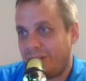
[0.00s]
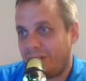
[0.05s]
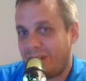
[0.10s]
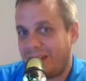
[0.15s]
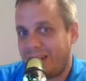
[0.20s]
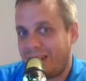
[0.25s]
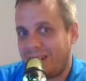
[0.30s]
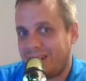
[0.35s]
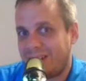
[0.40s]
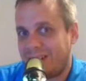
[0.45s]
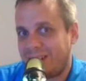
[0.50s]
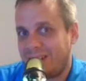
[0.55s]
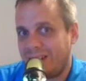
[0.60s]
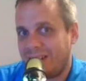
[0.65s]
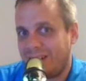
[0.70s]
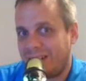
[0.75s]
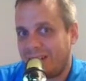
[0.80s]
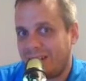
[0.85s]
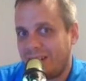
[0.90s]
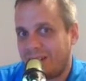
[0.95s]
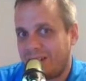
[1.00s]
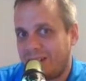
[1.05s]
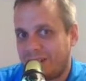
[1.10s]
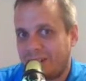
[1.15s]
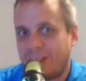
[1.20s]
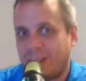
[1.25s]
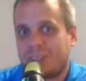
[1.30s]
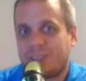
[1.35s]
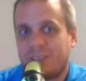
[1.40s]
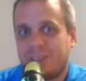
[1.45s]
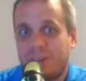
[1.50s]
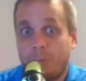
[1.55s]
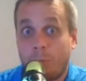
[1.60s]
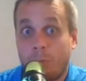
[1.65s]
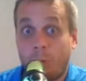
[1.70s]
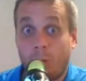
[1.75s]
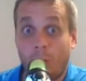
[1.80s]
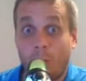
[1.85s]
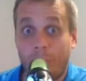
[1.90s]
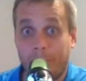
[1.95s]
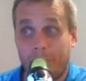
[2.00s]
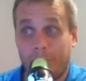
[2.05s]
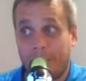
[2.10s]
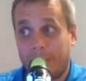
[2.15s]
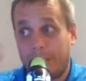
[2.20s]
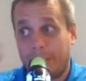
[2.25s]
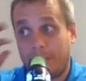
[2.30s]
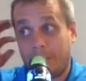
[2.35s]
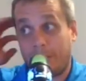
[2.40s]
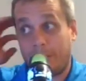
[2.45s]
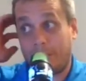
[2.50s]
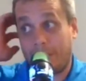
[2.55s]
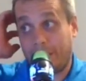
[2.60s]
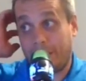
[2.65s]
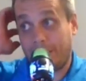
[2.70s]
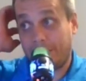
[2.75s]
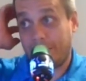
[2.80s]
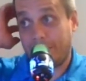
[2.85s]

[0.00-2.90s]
it discusses employment, okay?